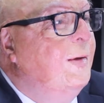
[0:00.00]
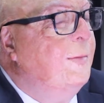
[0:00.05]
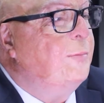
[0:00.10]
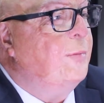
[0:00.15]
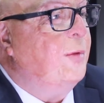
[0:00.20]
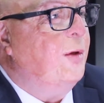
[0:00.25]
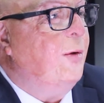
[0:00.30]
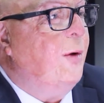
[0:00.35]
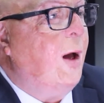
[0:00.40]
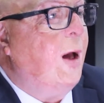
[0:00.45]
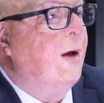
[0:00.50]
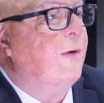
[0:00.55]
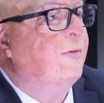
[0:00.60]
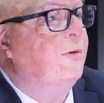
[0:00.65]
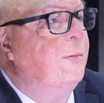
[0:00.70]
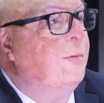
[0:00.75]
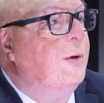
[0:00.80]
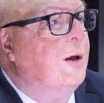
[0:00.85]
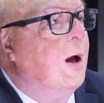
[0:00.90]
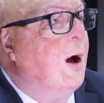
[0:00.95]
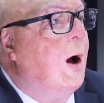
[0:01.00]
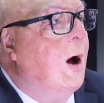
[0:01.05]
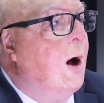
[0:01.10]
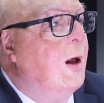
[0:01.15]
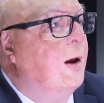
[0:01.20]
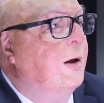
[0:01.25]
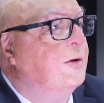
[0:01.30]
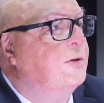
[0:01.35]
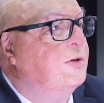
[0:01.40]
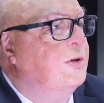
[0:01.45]
You have to be
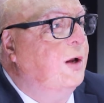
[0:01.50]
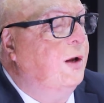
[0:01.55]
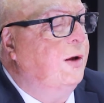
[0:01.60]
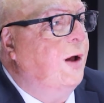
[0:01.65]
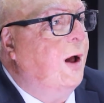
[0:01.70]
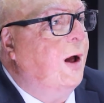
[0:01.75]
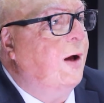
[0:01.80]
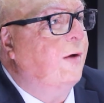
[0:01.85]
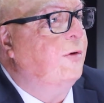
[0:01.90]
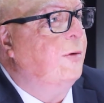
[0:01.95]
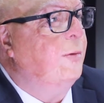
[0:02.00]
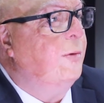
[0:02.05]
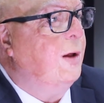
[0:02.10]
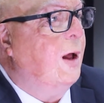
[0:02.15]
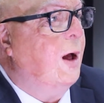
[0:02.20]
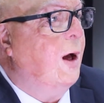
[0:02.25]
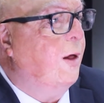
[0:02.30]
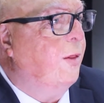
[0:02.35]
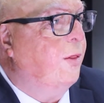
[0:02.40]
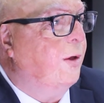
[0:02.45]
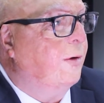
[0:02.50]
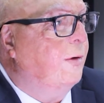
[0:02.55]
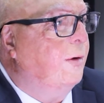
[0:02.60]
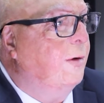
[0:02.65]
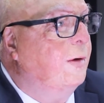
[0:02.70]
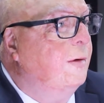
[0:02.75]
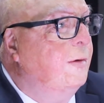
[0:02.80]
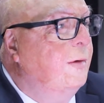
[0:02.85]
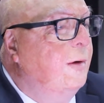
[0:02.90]
honest and you have to be ethical.